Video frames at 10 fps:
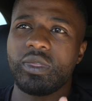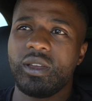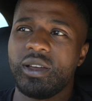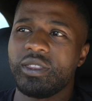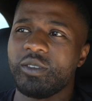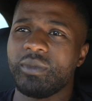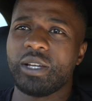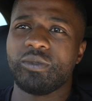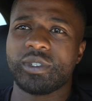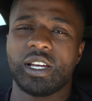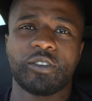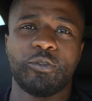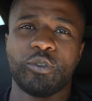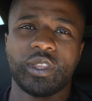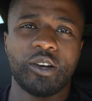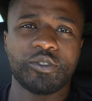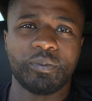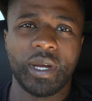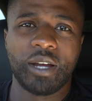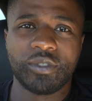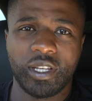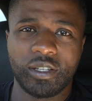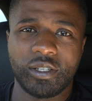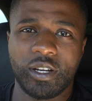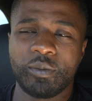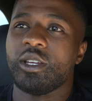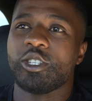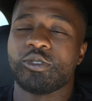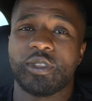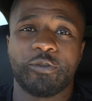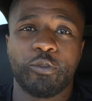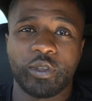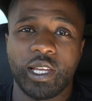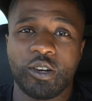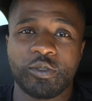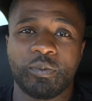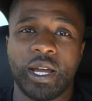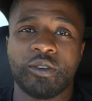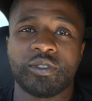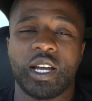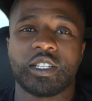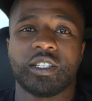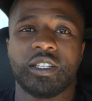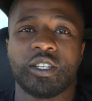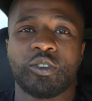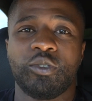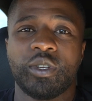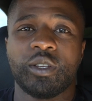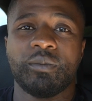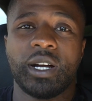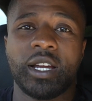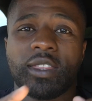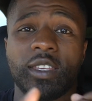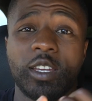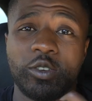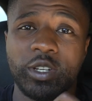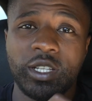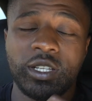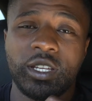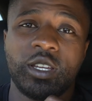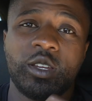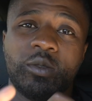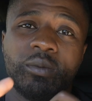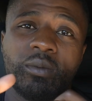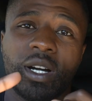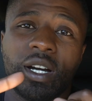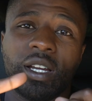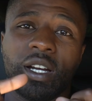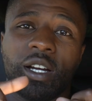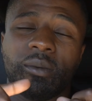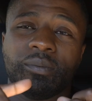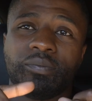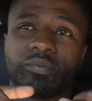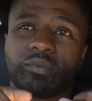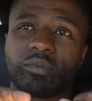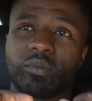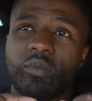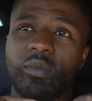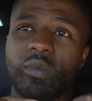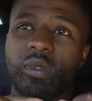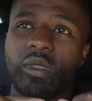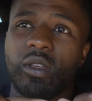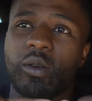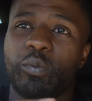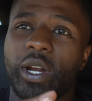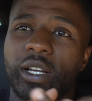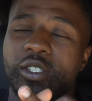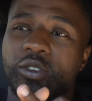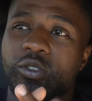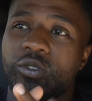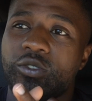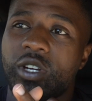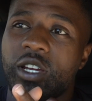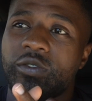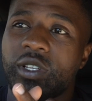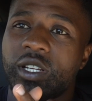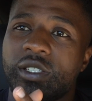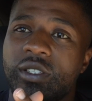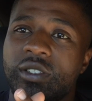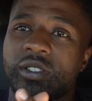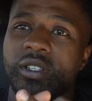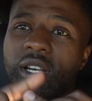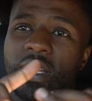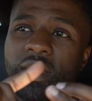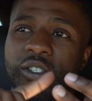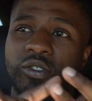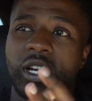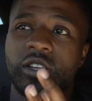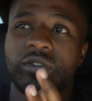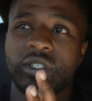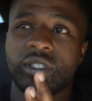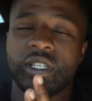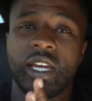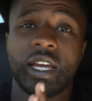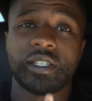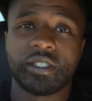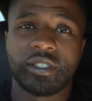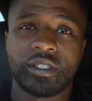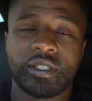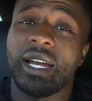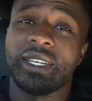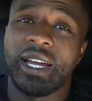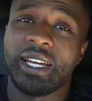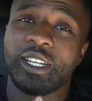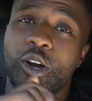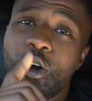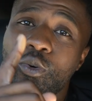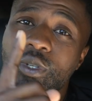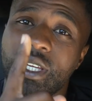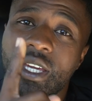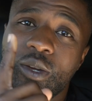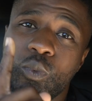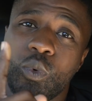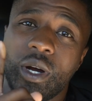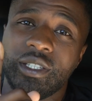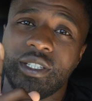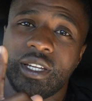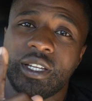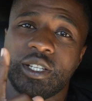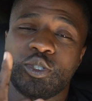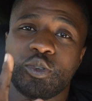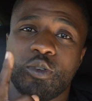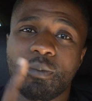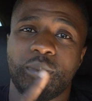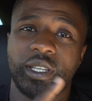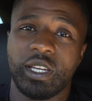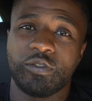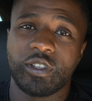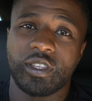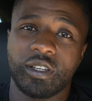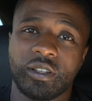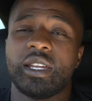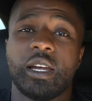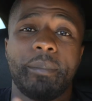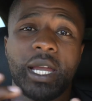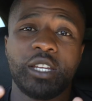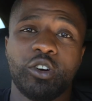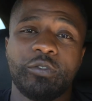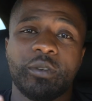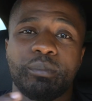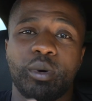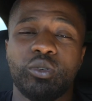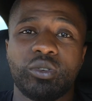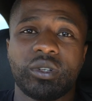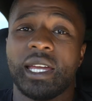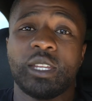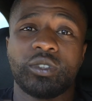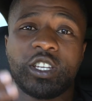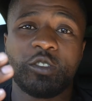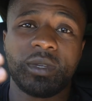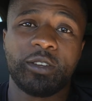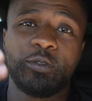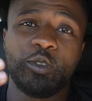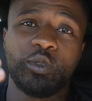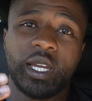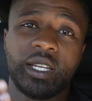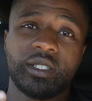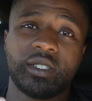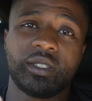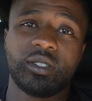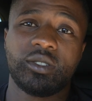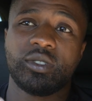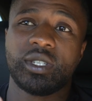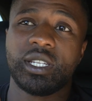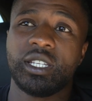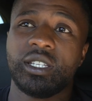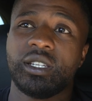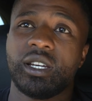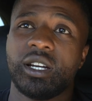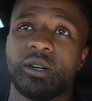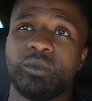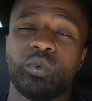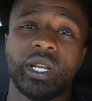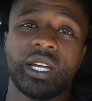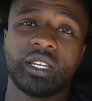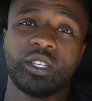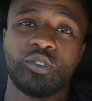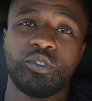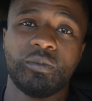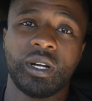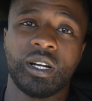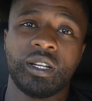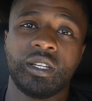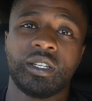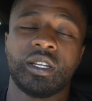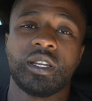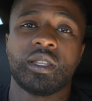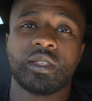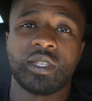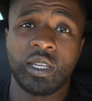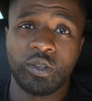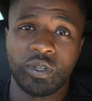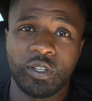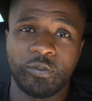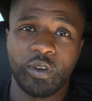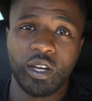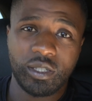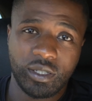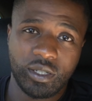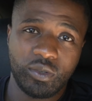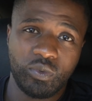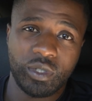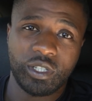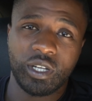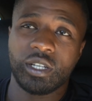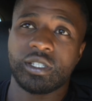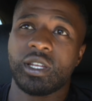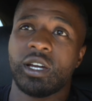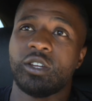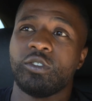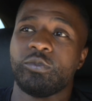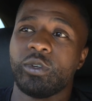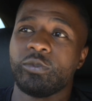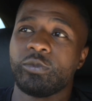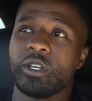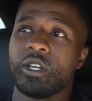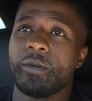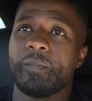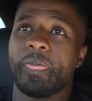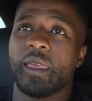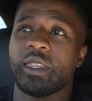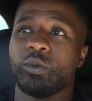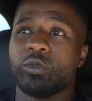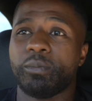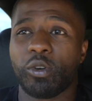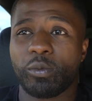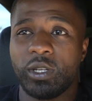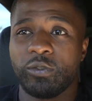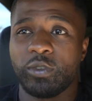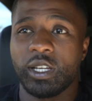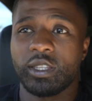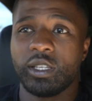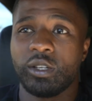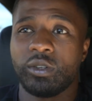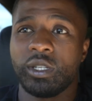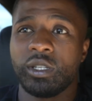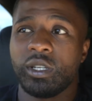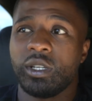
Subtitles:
I think mine was like £4,000 at the time. So the £4,000 actually included my theory, my practical driving lessons, and the driving tests. And I had a whole year, 1 year, to complete everything. And I paid it off in bulk, and they would give me a few dates to see when I can do my theory first, which I started off with. And they would book me in for that theory.